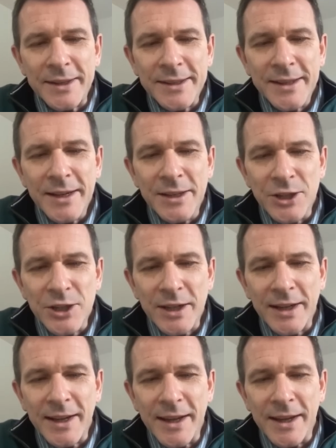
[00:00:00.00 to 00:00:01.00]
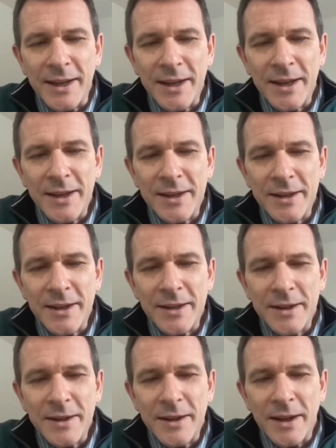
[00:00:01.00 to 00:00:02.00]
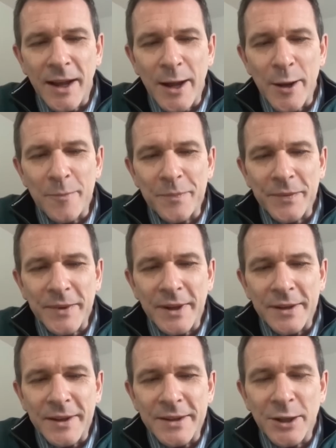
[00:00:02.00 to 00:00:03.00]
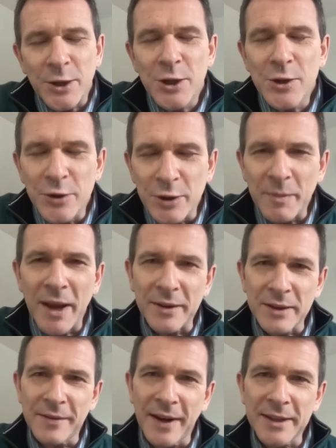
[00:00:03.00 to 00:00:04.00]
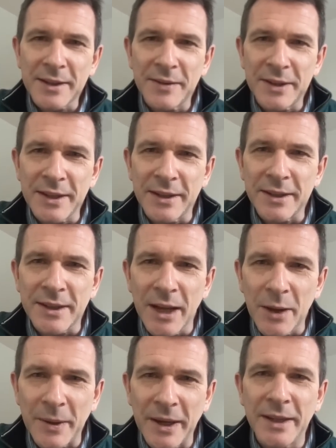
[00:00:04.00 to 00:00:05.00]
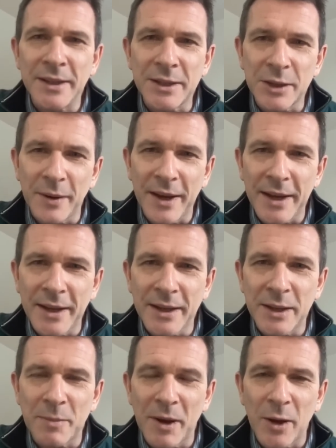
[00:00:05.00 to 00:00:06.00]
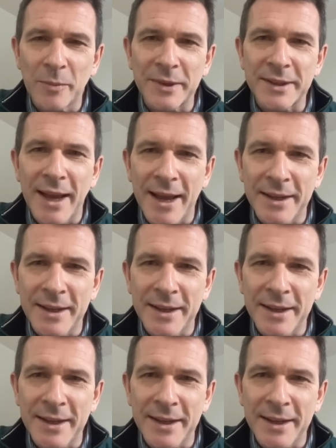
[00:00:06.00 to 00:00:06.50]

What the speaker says: Essentially, there's a huge amount of activity that's going into A&E departments